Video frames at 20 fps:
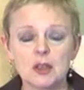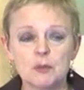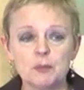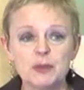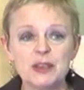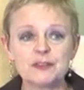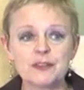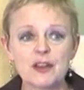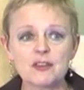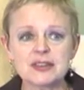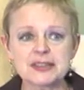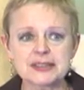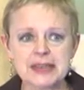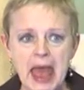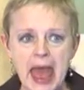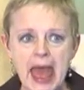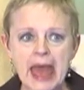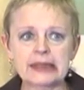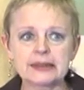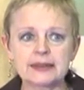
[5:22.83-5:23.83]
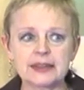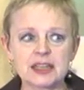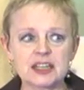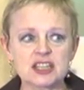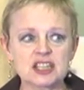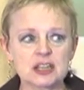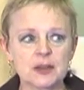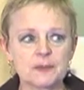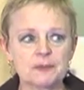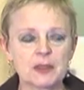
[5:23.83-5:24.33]
being very sad
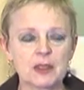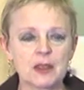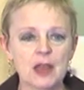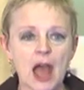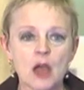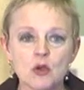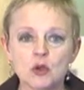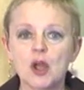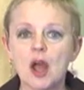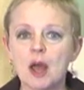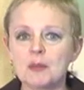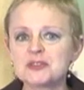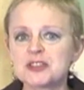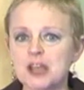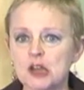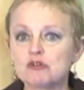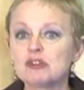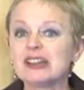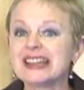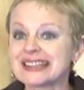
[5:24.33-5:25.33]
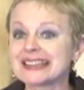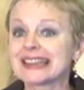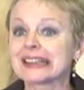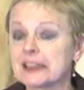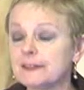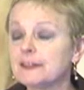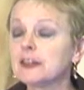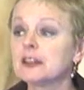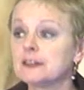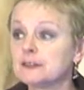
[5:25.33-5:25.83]
that outcomes that are really
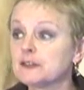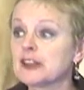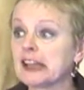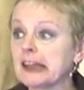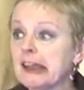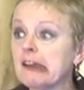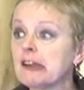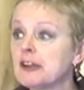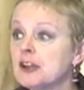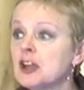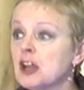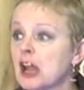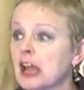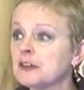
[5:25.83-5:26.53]
significant for the learner